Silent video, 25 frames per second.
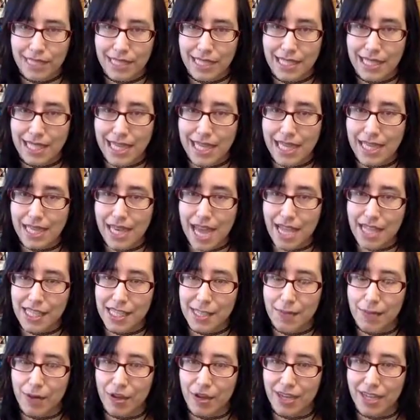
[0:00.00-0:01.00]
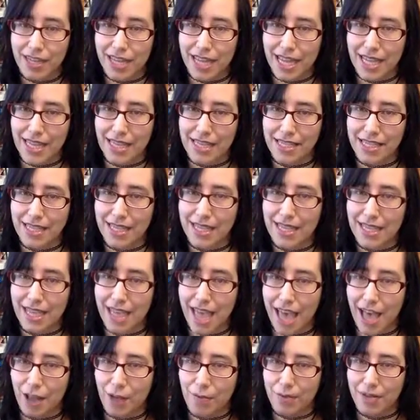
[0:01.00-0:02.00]
The next book is The
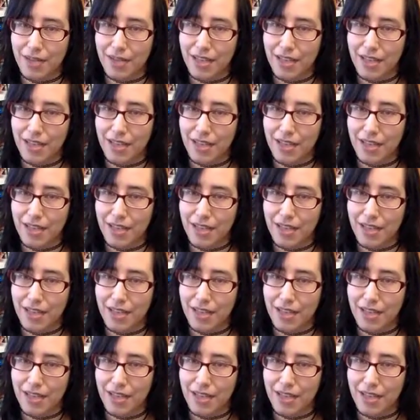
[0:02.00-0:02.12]
Help